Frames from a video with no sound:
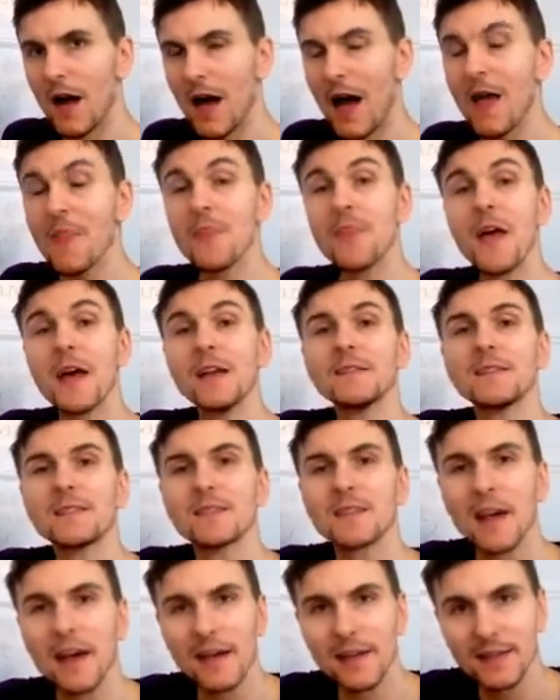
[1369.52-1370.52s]
and then
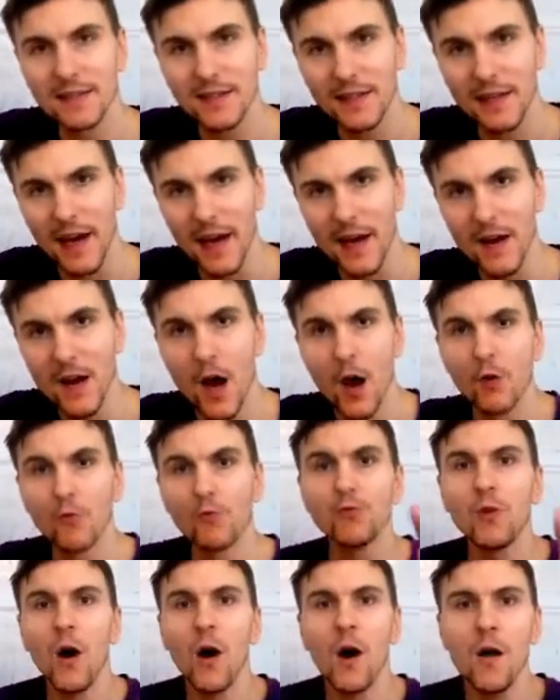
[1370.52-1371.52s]
say it again,
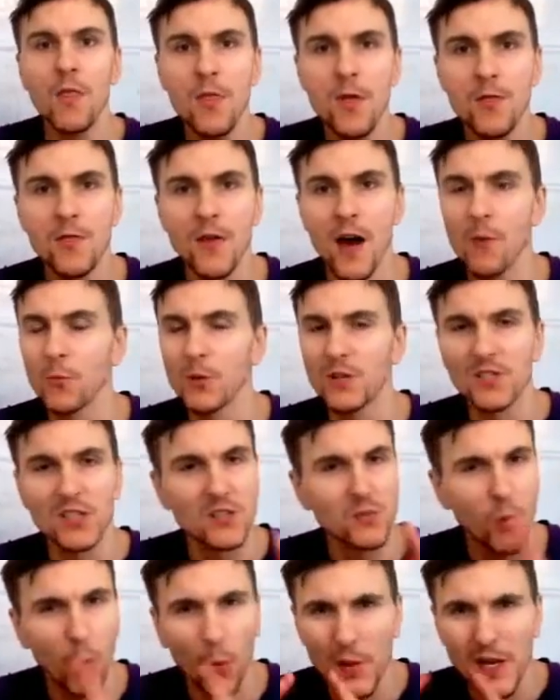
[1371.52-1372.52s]
rather than, which
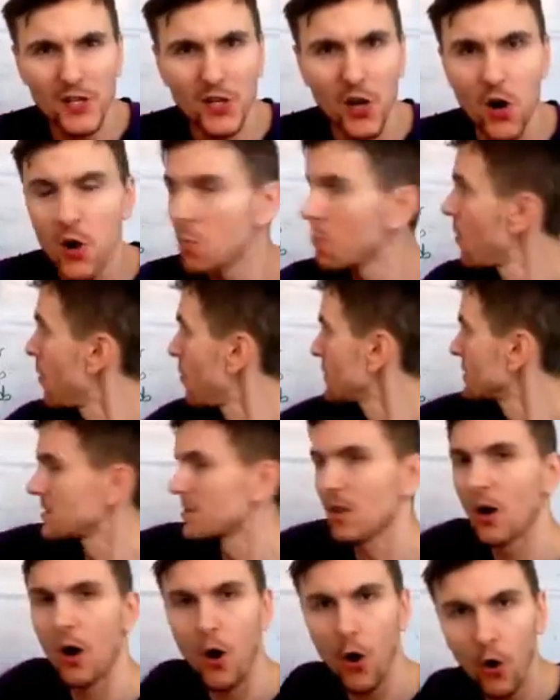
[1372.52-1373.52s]
is what we don't want, which
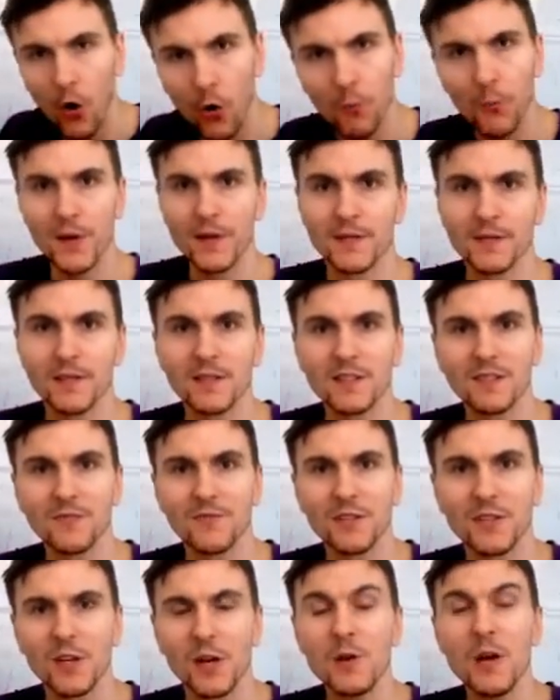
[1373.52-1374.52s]
is the whole point of this
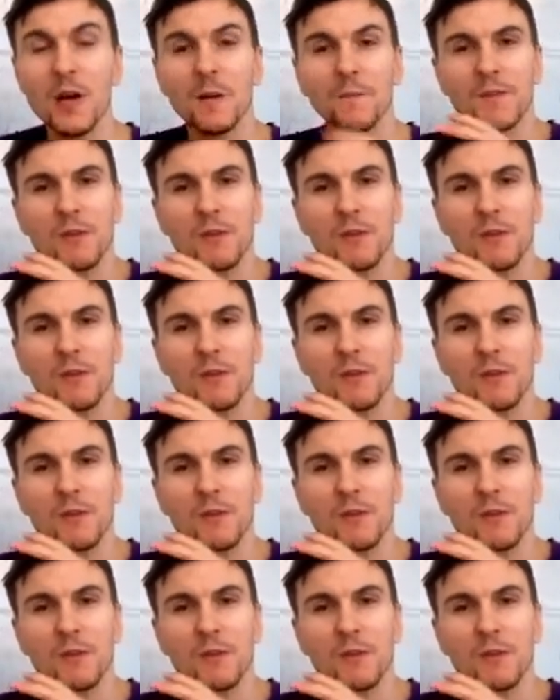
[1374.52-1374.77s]
video,